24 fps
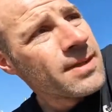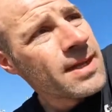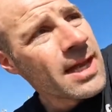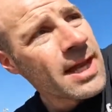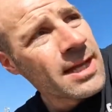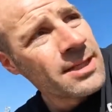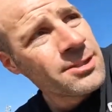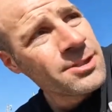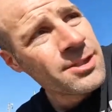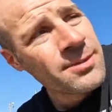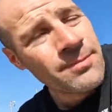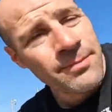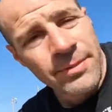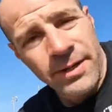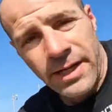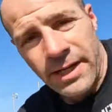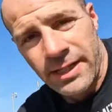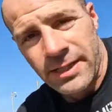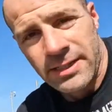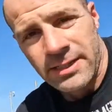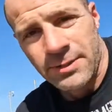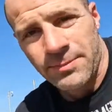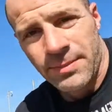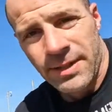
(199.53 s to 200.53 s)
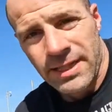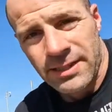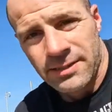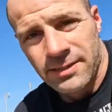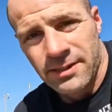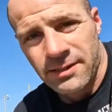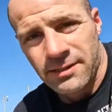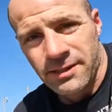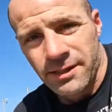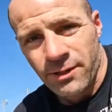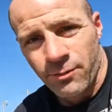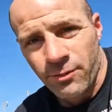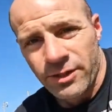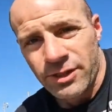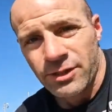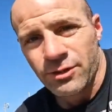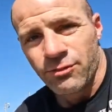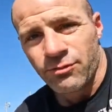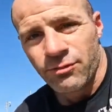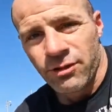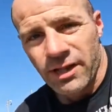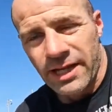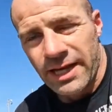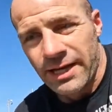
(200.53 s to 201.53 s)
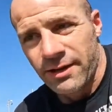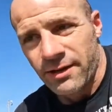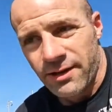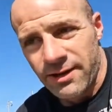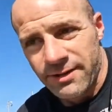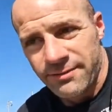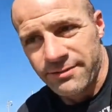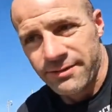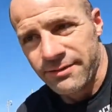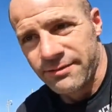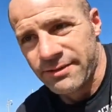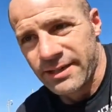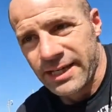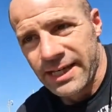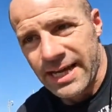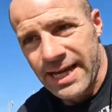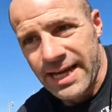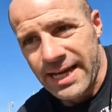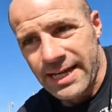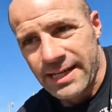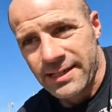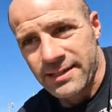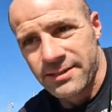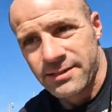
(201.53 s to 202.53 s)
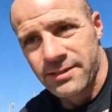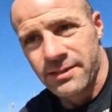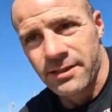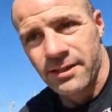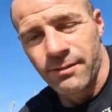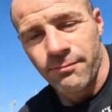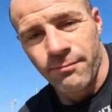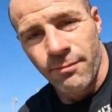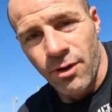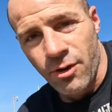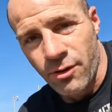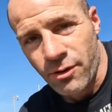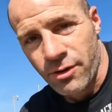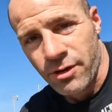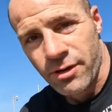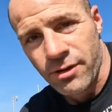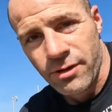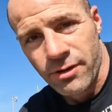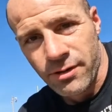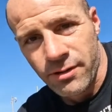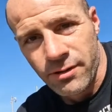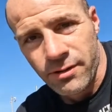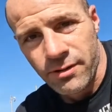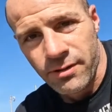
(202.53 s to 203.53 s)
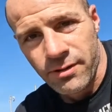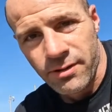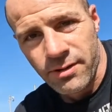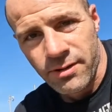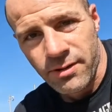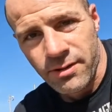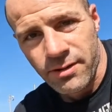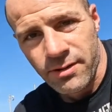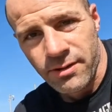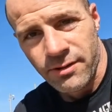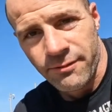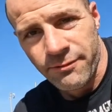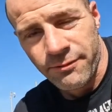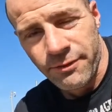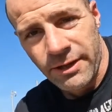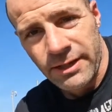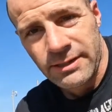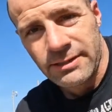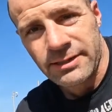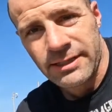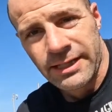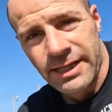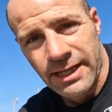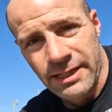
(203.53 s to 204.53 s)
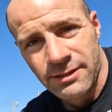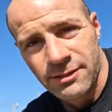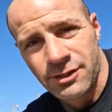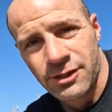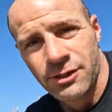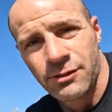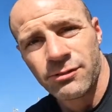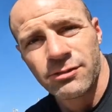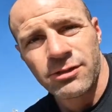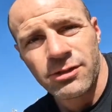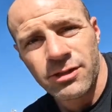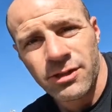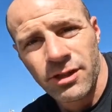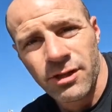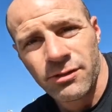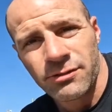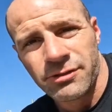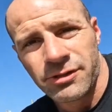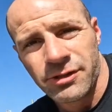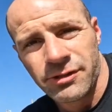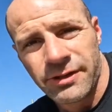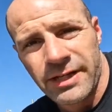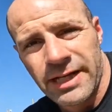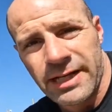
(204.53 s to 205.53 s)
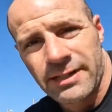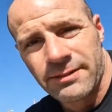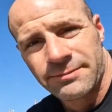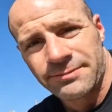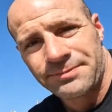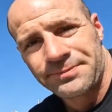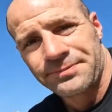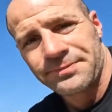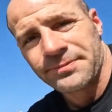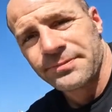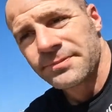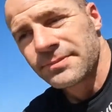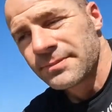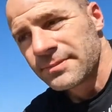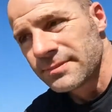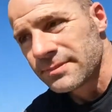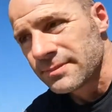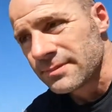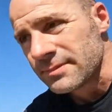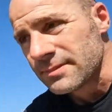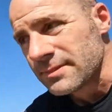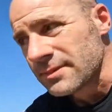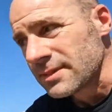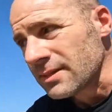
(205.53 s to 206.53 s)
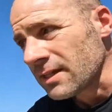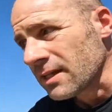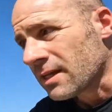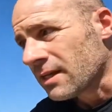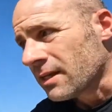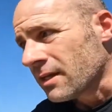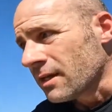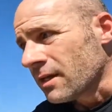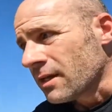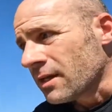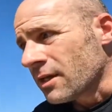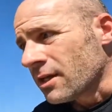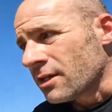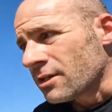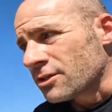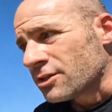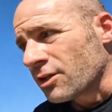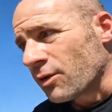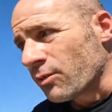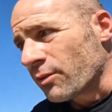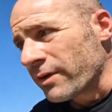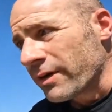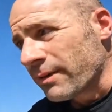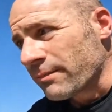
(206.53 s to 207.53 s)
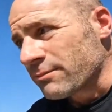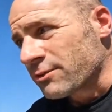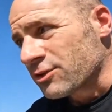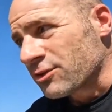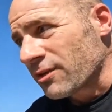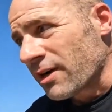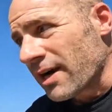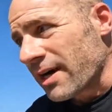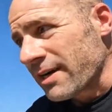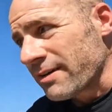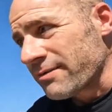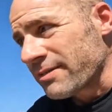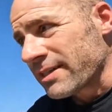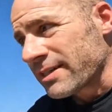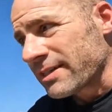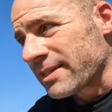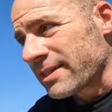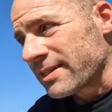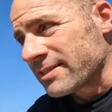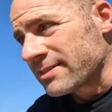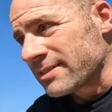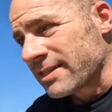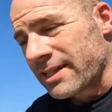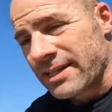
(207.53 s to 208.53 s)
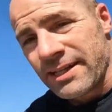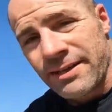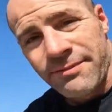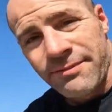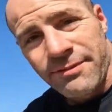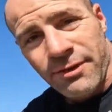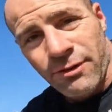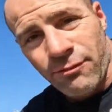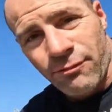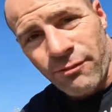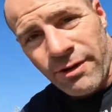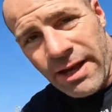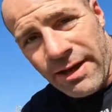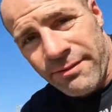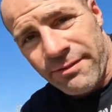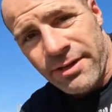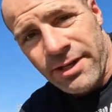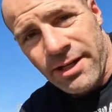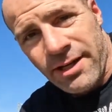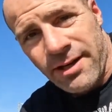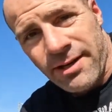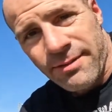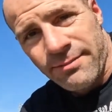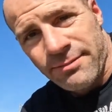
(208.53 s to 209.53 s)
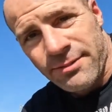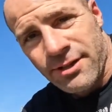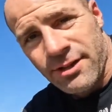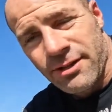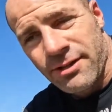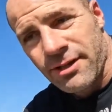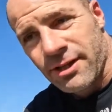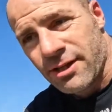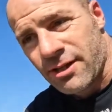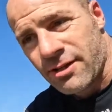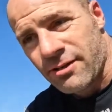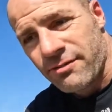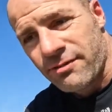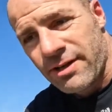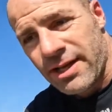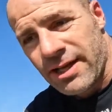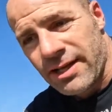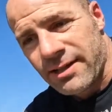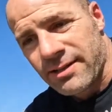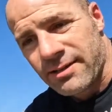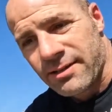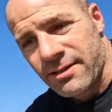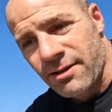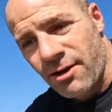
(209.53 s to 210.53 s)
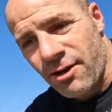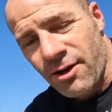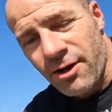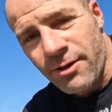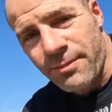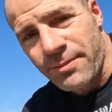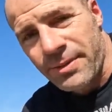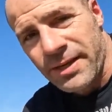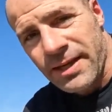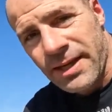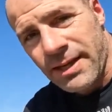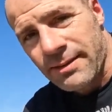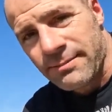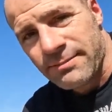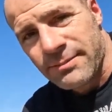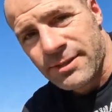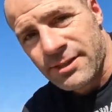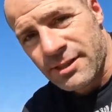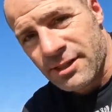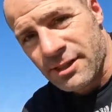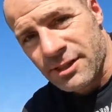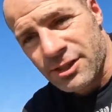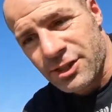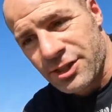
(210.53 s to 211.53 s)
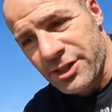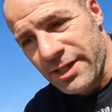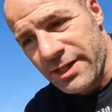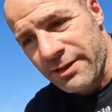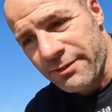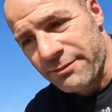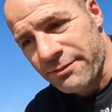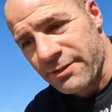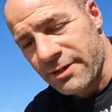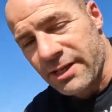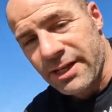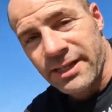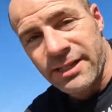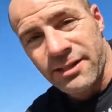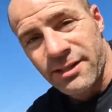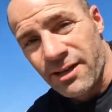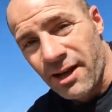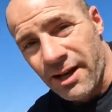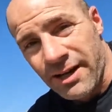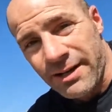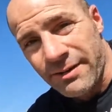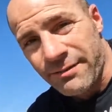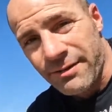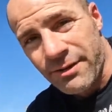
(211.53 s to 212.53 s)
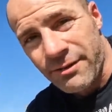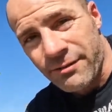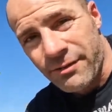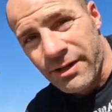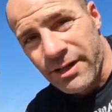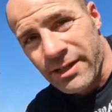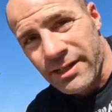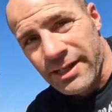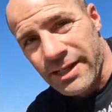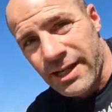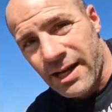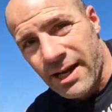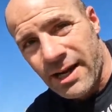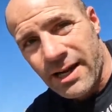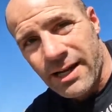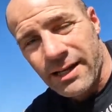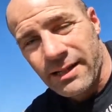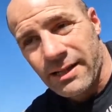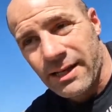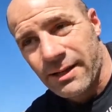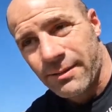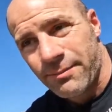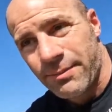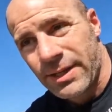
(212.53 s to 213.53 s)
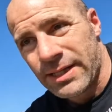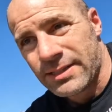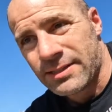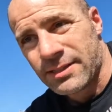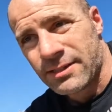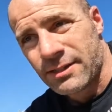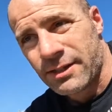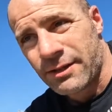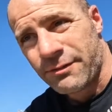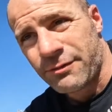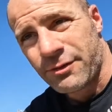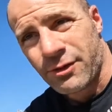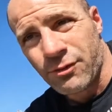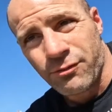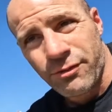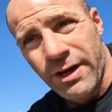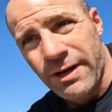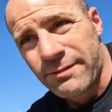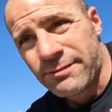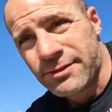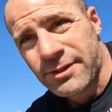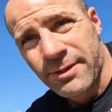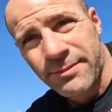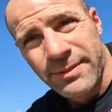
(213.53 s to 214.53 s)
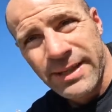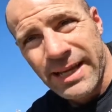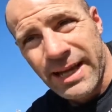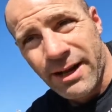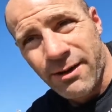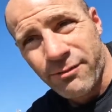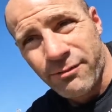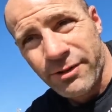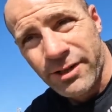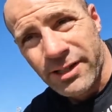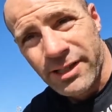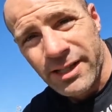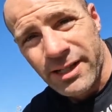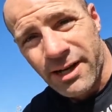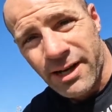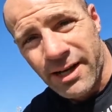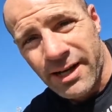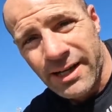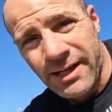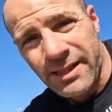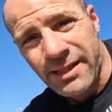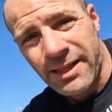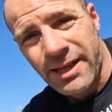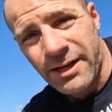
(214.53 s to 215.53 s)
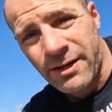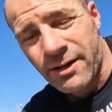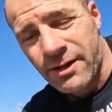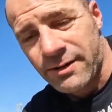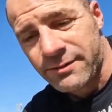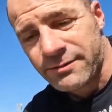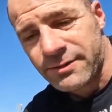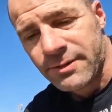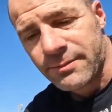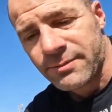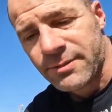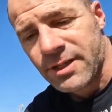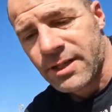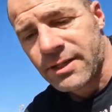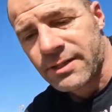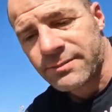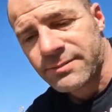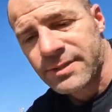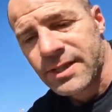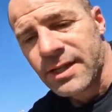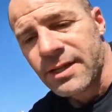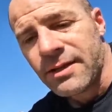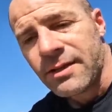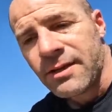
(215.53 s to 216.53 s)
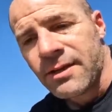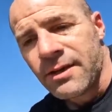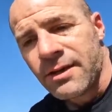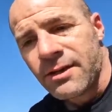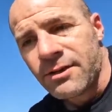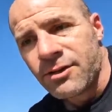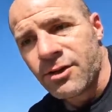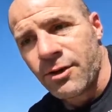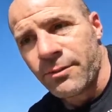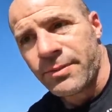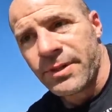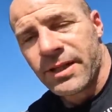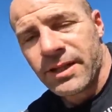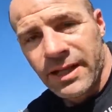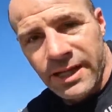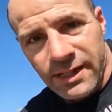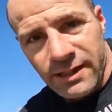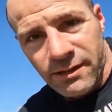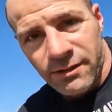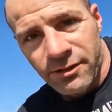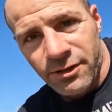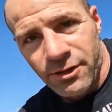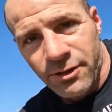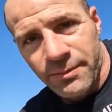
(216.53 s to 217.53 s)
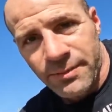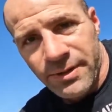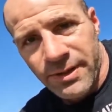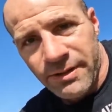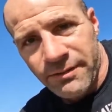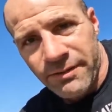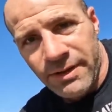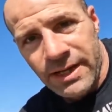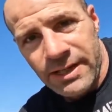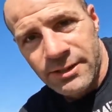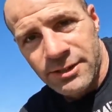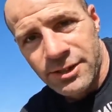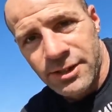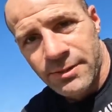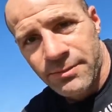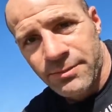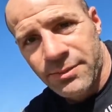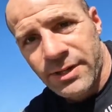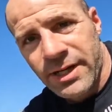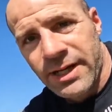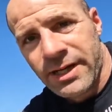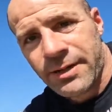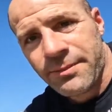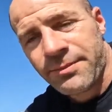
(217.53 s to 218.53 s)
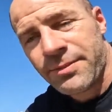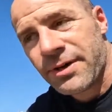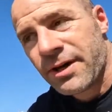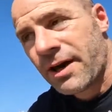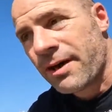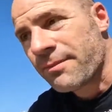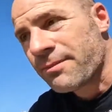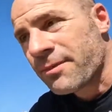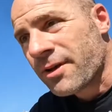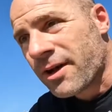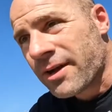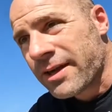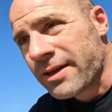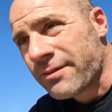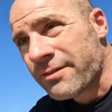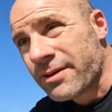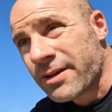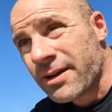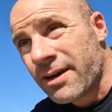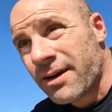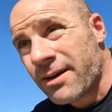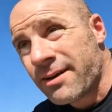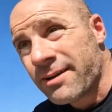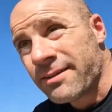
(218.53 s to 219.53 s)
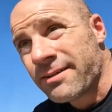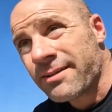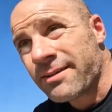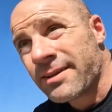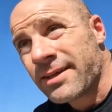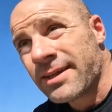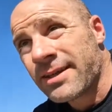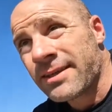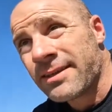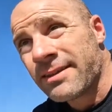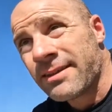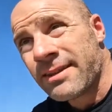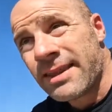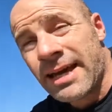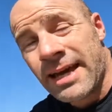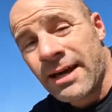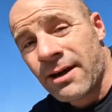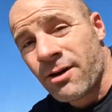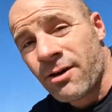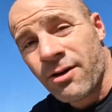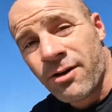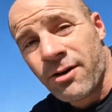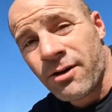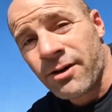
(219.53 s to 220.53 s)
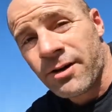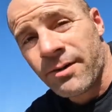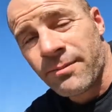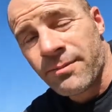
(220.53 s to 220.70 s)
Engine brake is basically when you let off of the gas, the motor fights against you and slows you down. So when I'm driving this and even rev it up to the correct RPMs to shift, like not even really high, like basically if you rev something out really high and let off, sometimes there'll be like a little bit of engine brake, but I'm not even on it that hard.